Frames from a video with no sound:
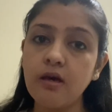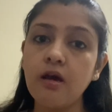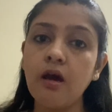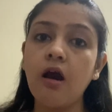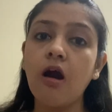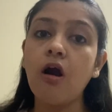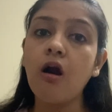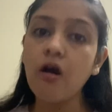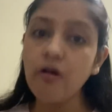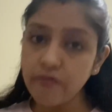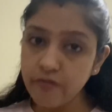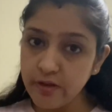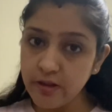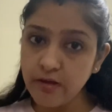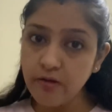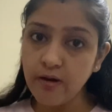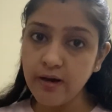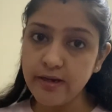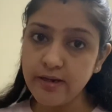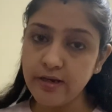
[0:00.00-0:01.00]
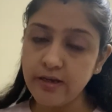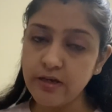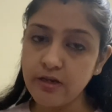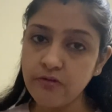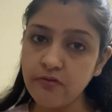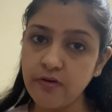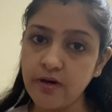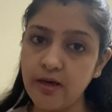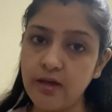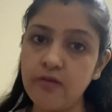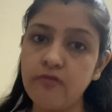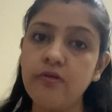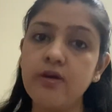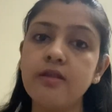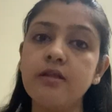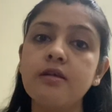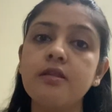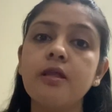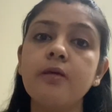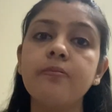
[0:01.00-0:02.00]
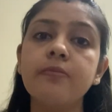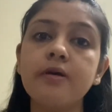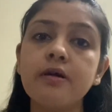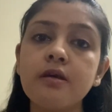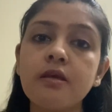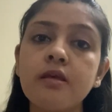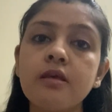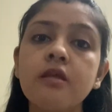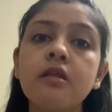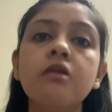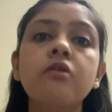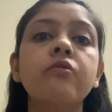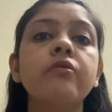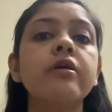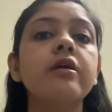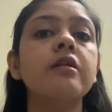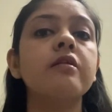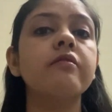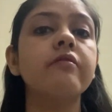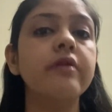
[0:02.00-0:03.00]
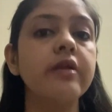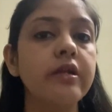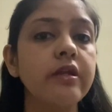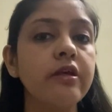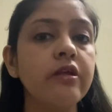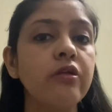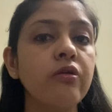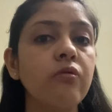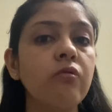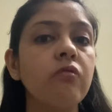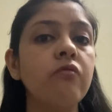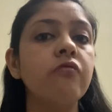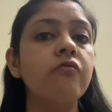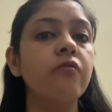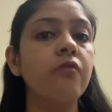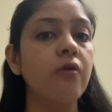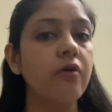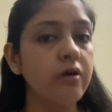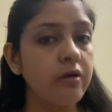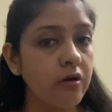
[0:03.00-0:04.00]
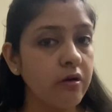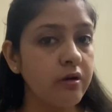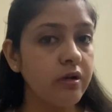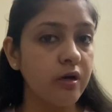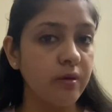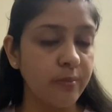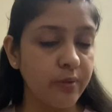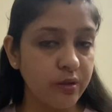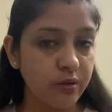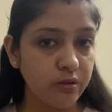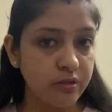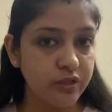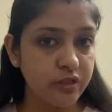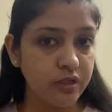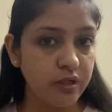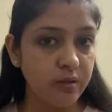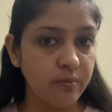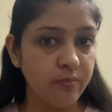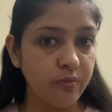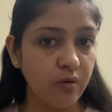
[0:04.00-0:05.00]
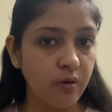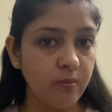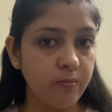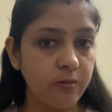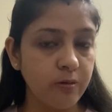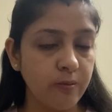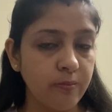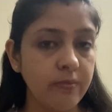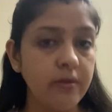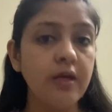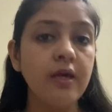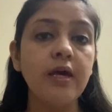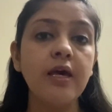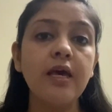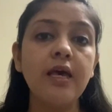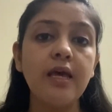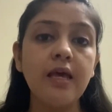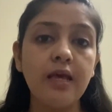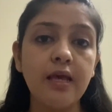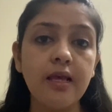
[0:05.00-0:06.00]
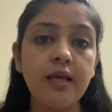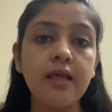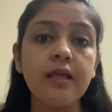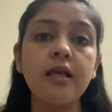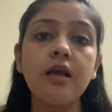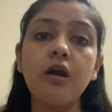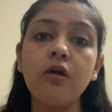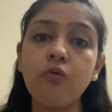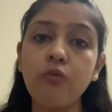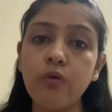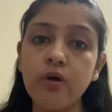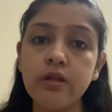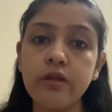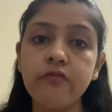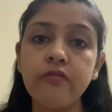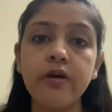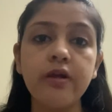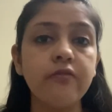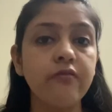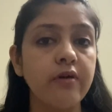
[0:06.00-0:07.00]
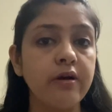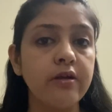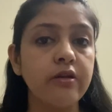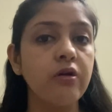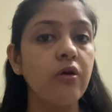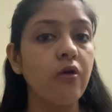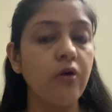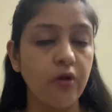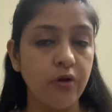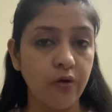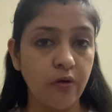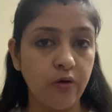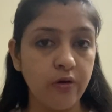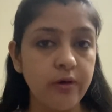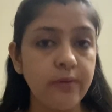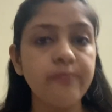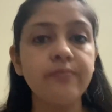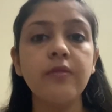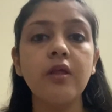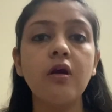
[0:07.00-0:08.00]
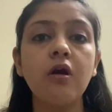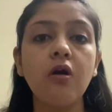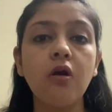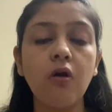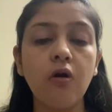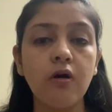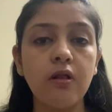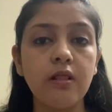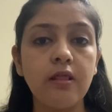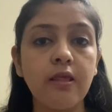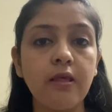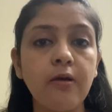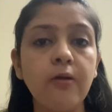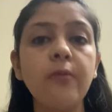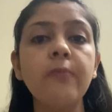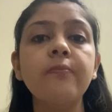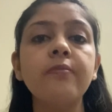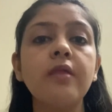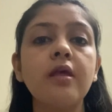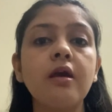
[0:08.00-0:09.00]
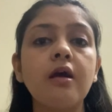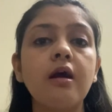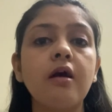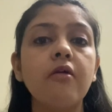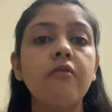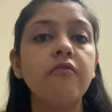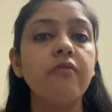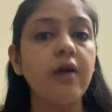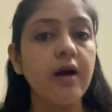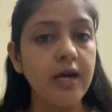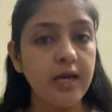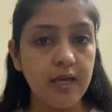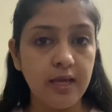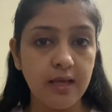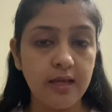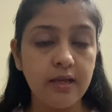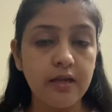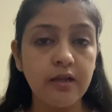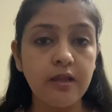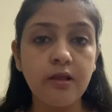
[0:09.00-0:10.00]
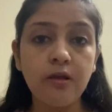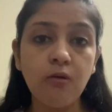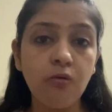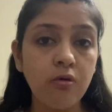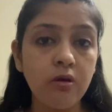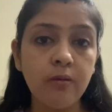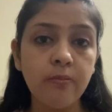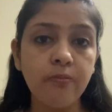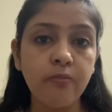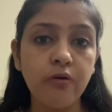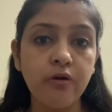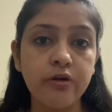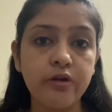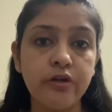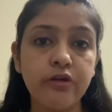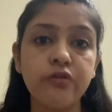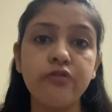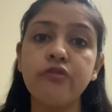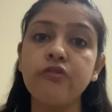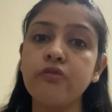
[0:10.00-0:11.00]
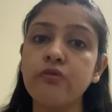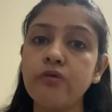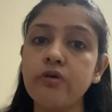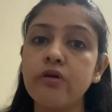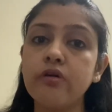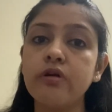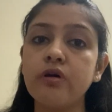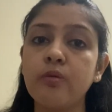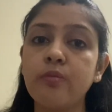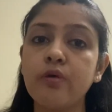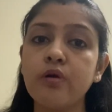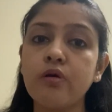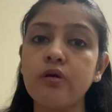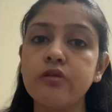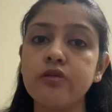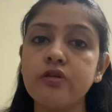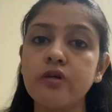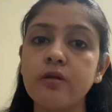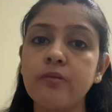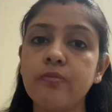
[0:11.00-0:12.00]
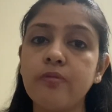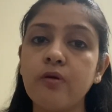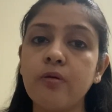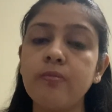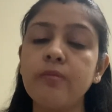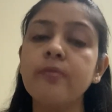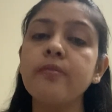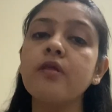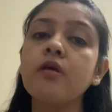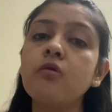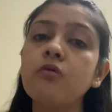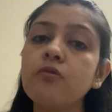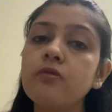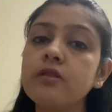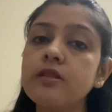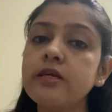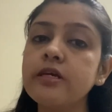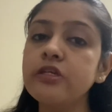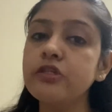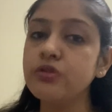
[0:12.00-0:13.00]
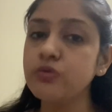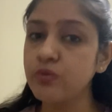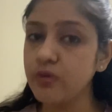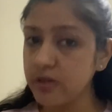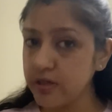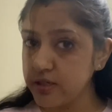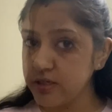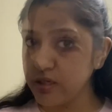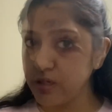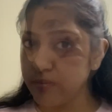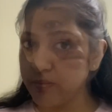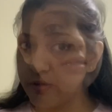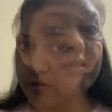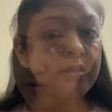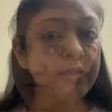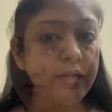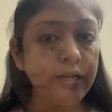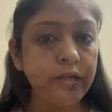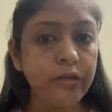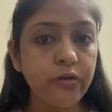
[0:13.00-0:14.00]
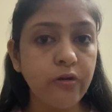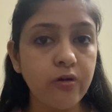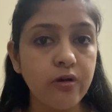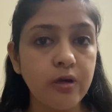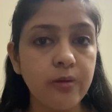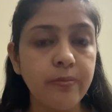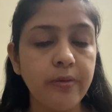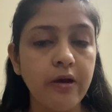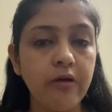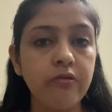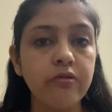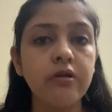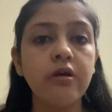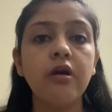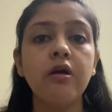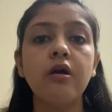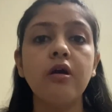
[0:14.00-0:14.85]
how will you identify whether the person who is treating you for your dermatological problem is a qualified one or not. Also, why is it so important to show your dermatological problems only to a dermatologist? First, let's talk about